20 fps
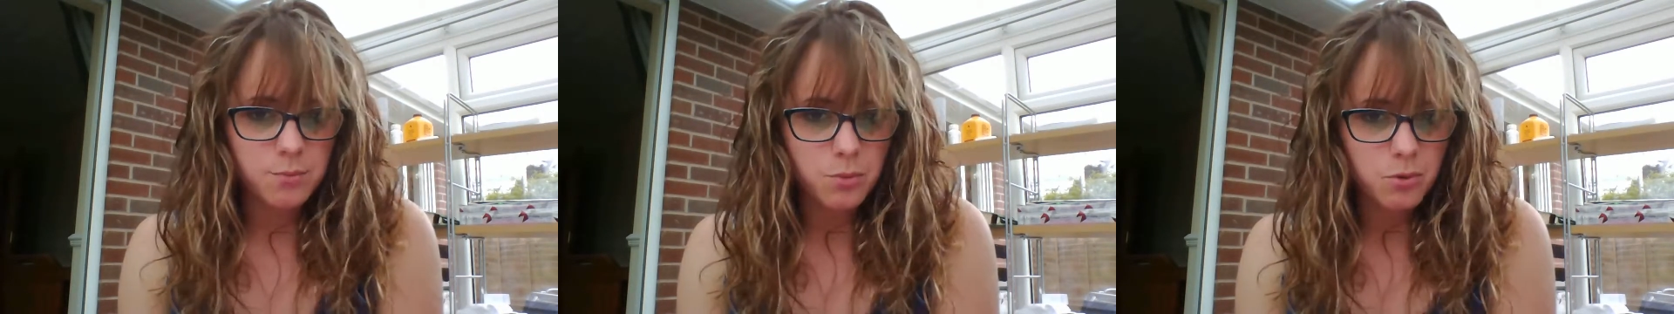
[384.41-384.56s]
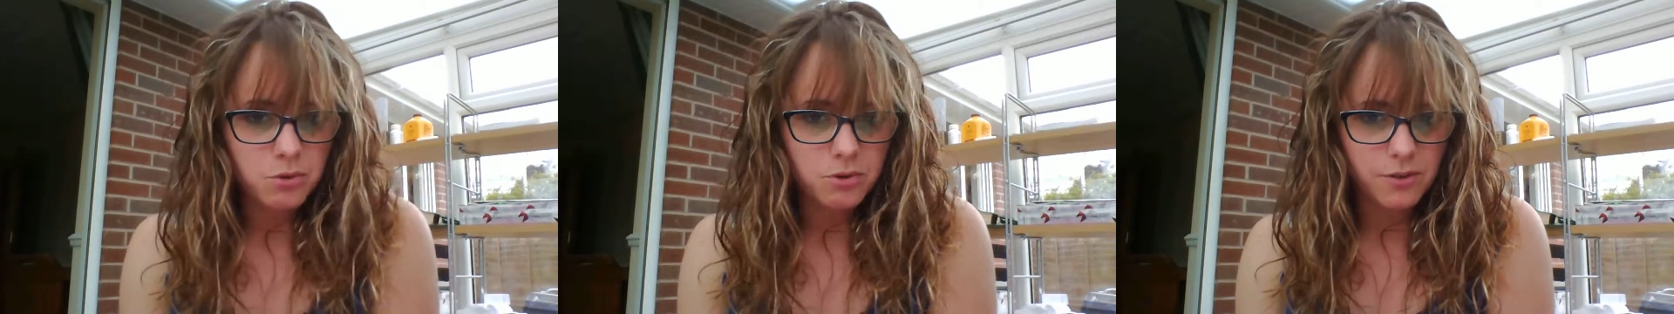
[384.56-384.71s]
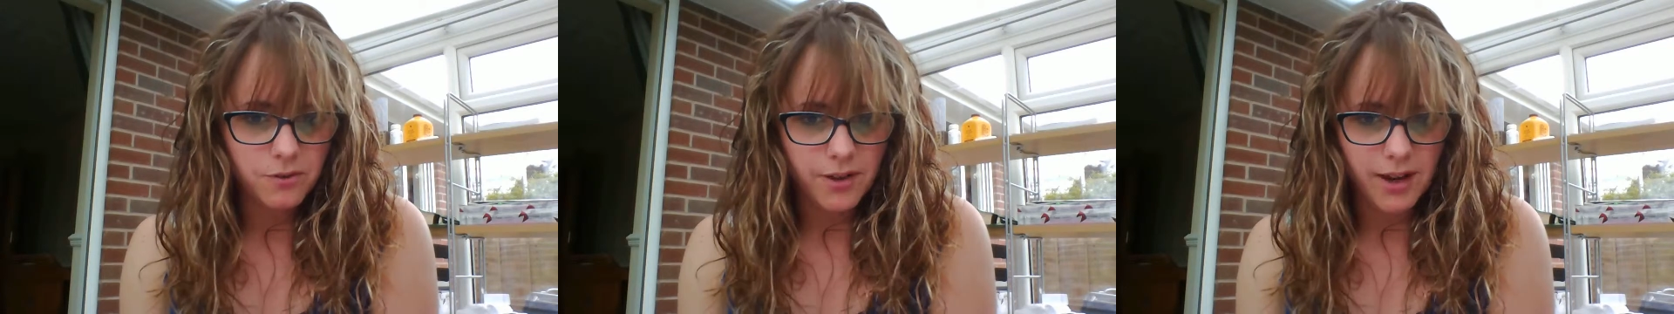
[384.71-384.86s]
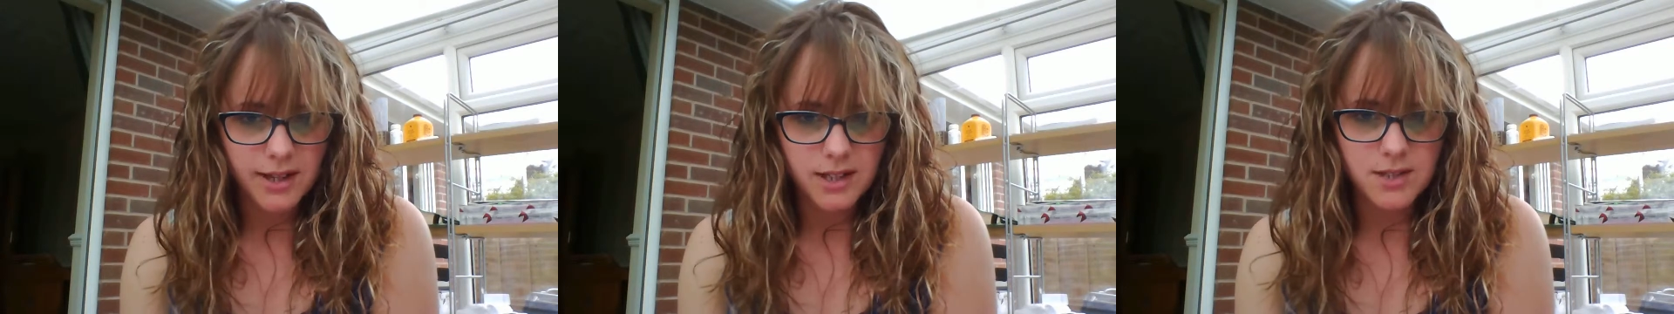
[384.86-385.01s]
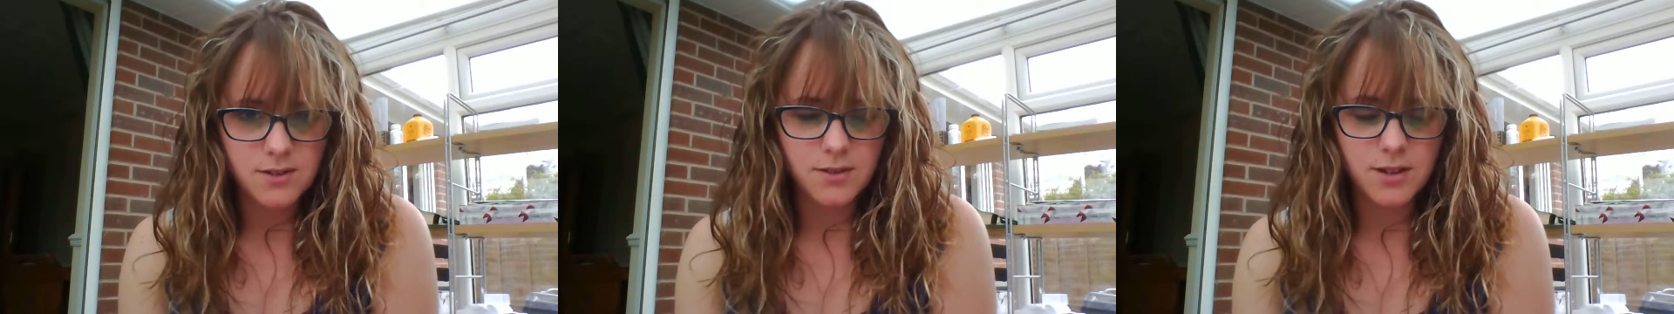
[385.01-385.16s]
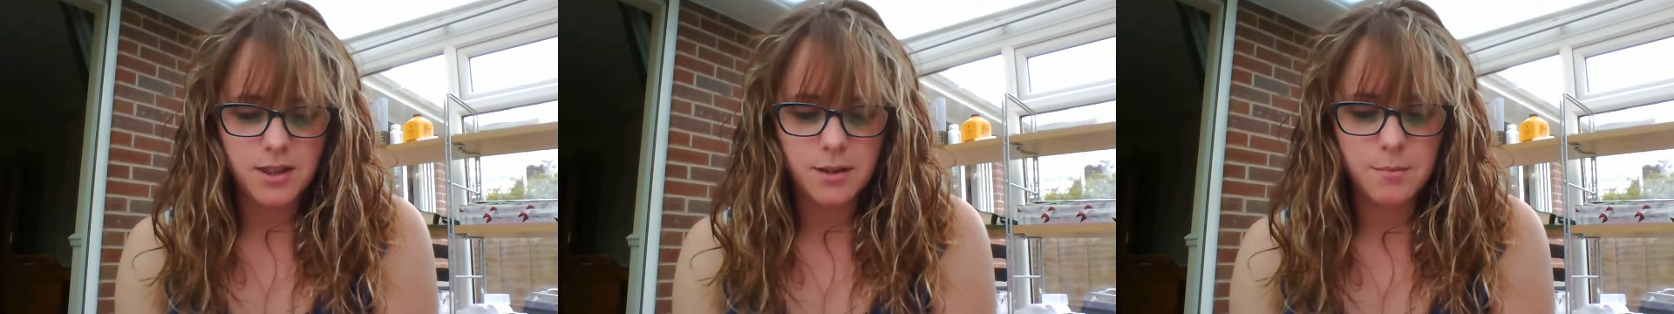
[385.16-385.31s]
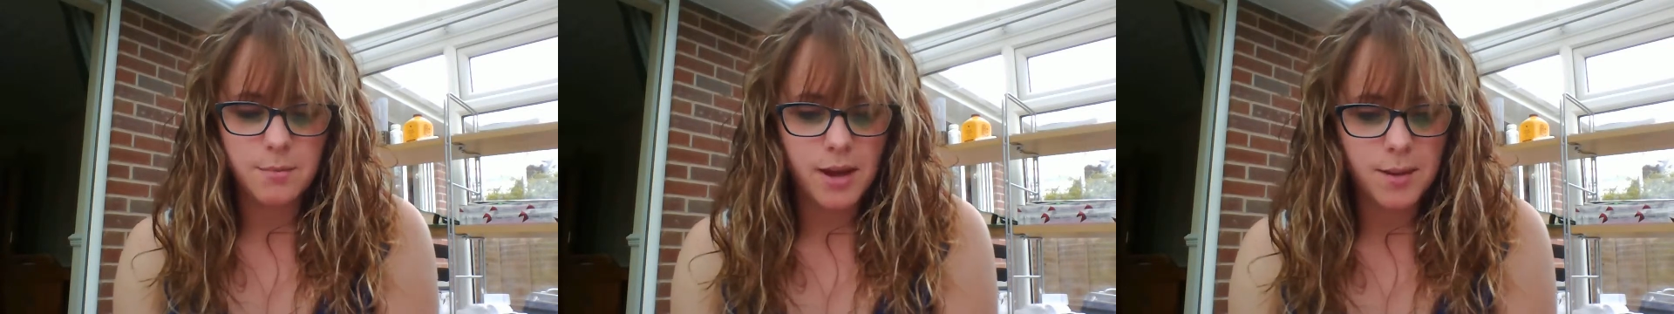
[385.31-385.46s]
more
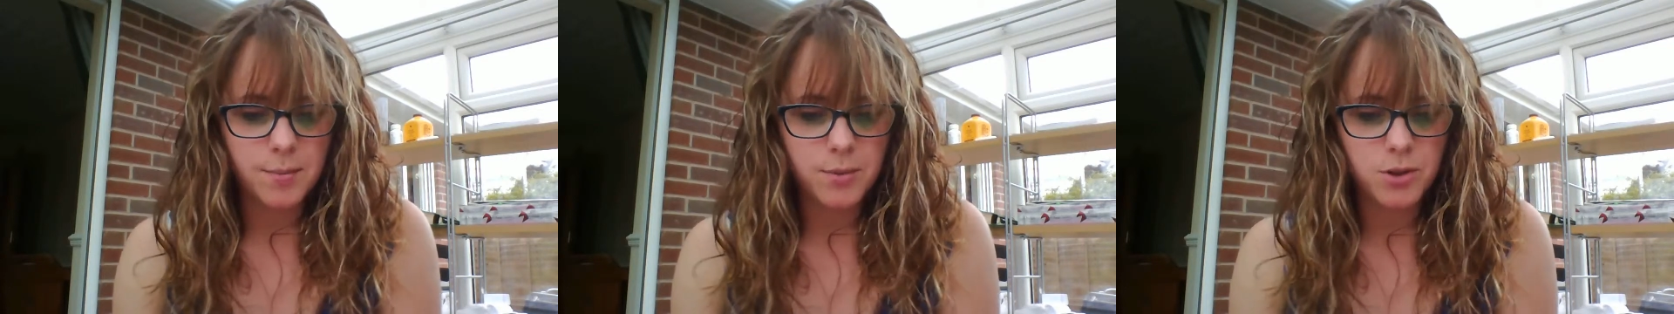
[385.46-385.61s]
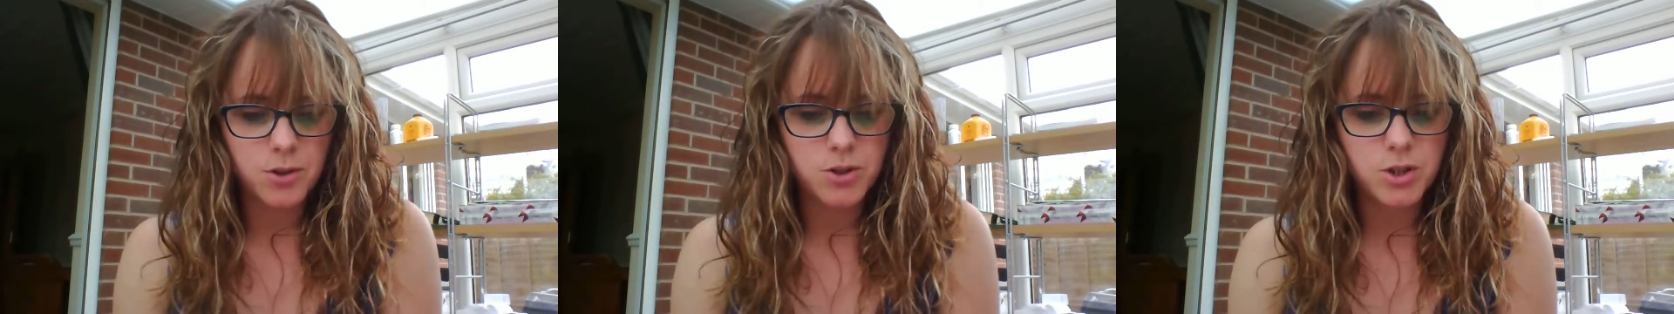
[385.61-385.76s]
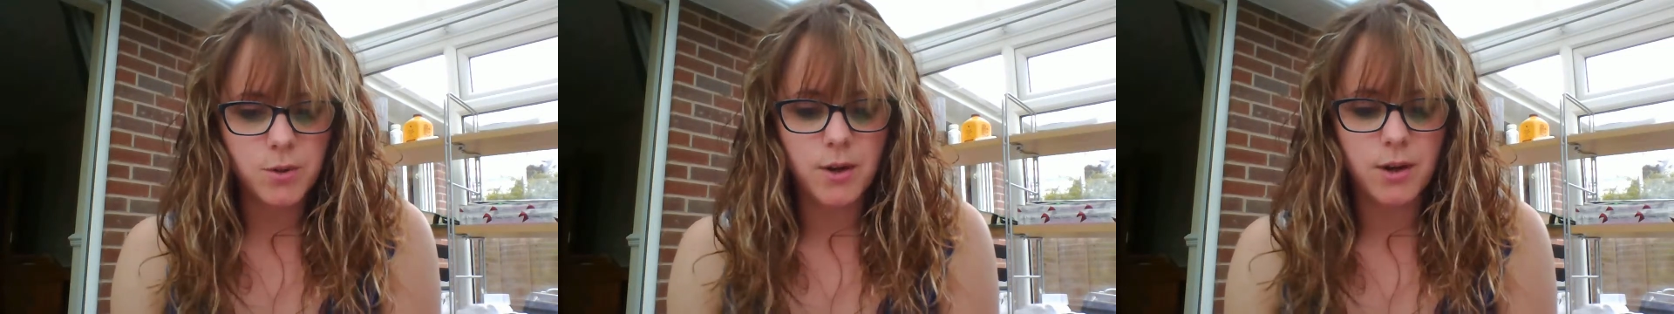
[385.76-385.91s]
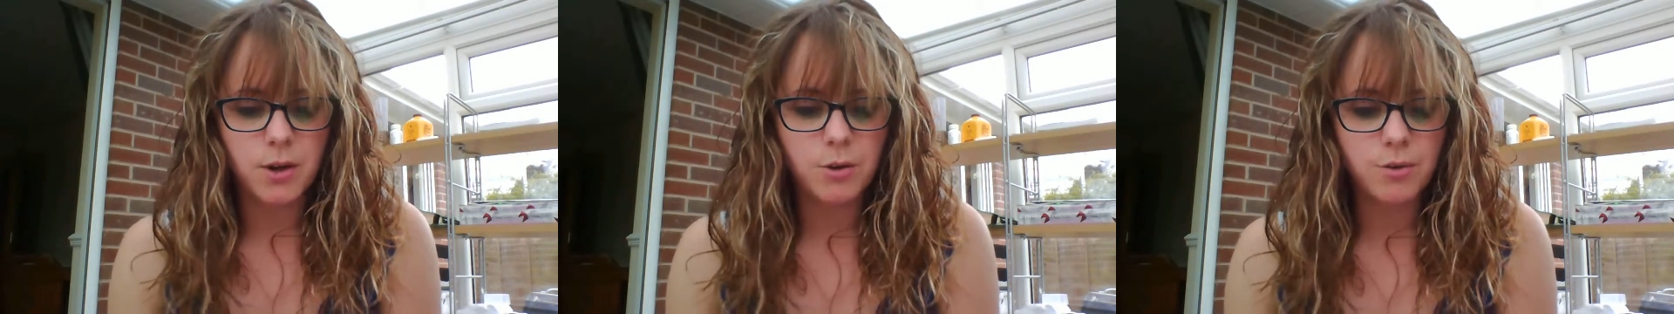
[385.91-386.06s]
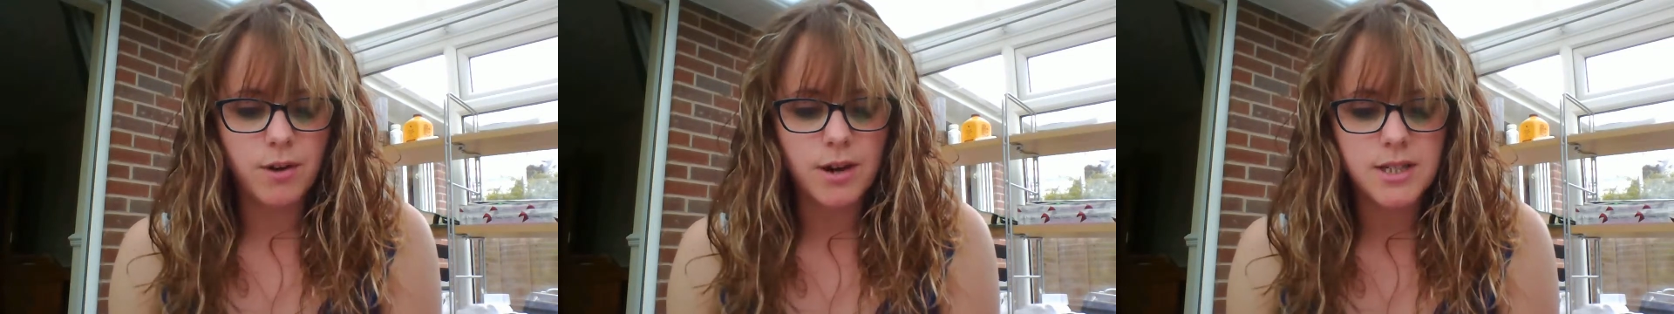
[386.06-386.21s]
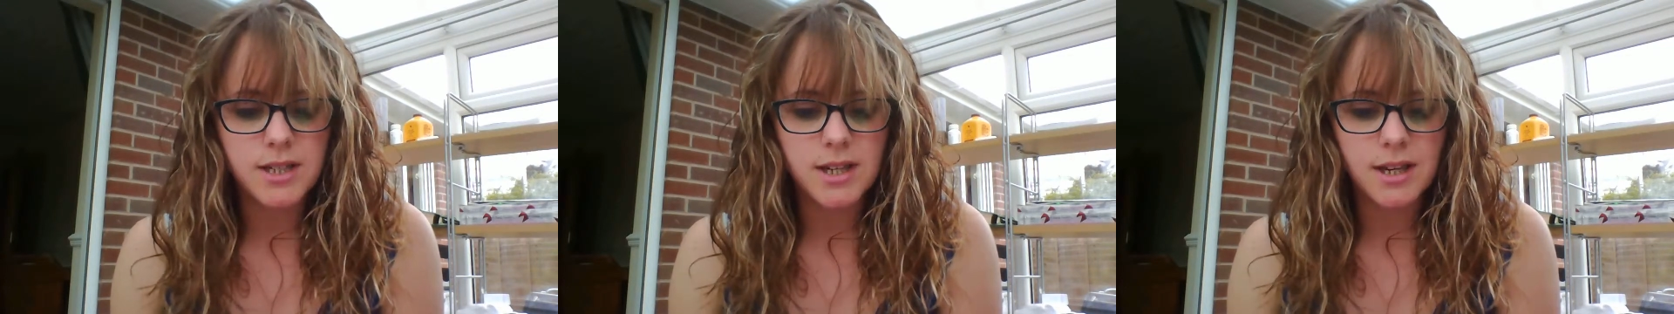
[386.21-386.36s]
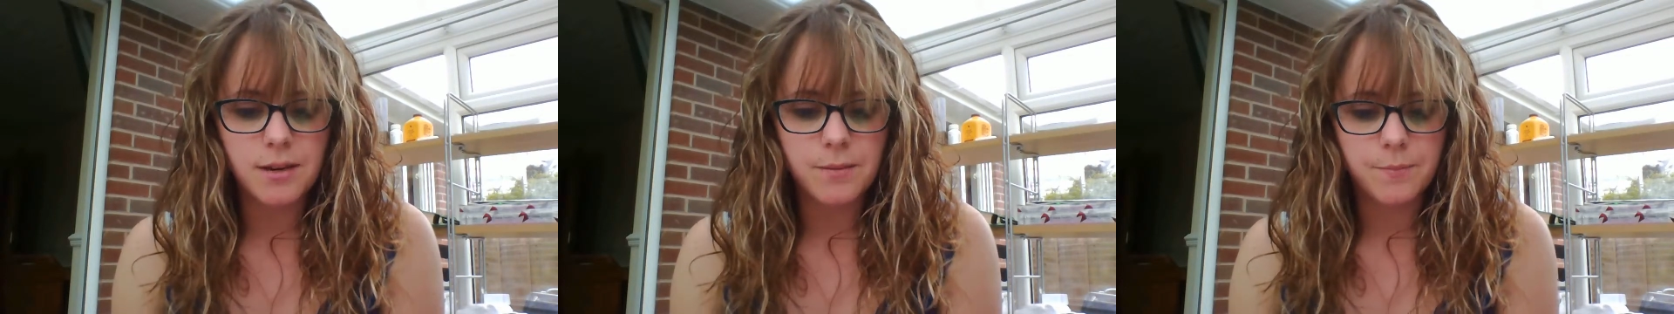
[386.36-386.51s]
effectively than maybe you're doing
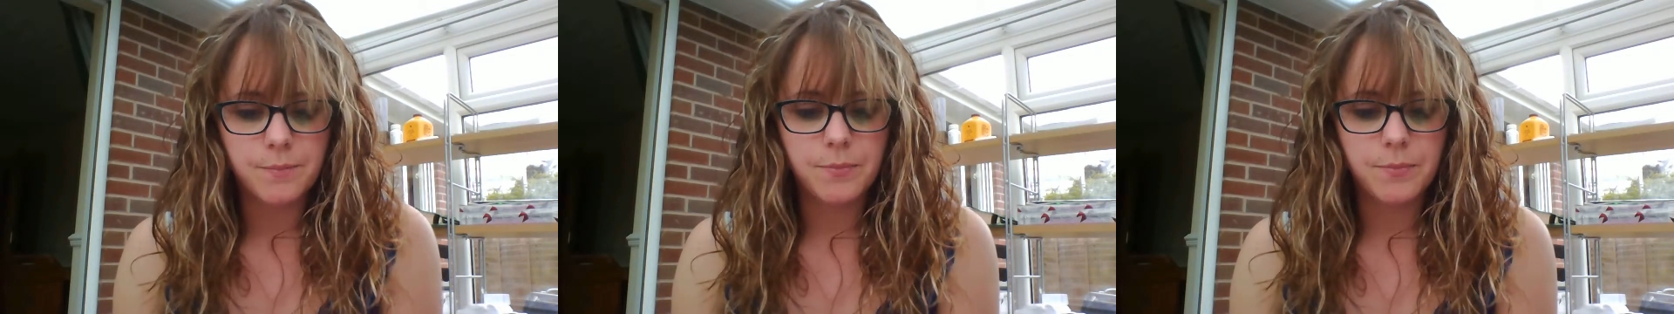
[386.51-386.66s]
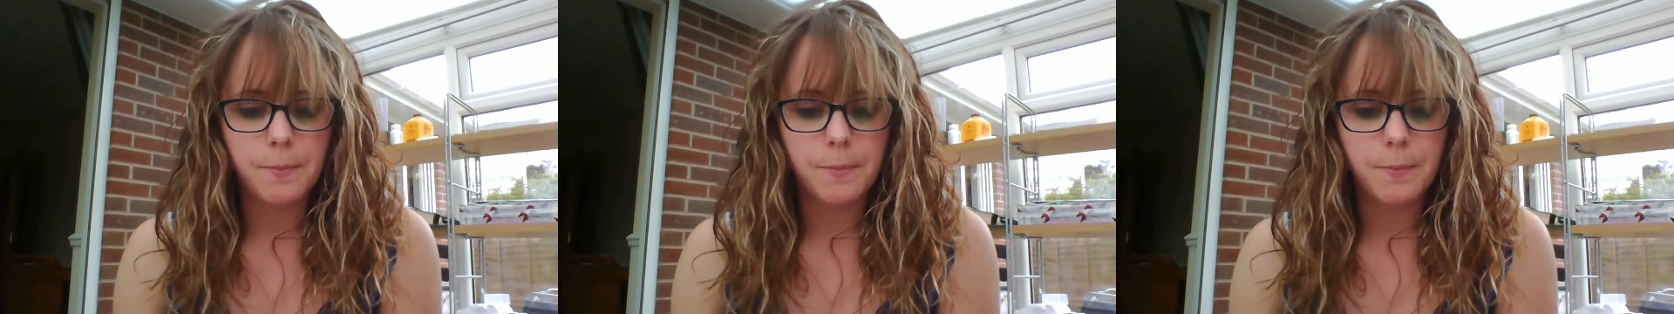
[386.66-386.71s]
already.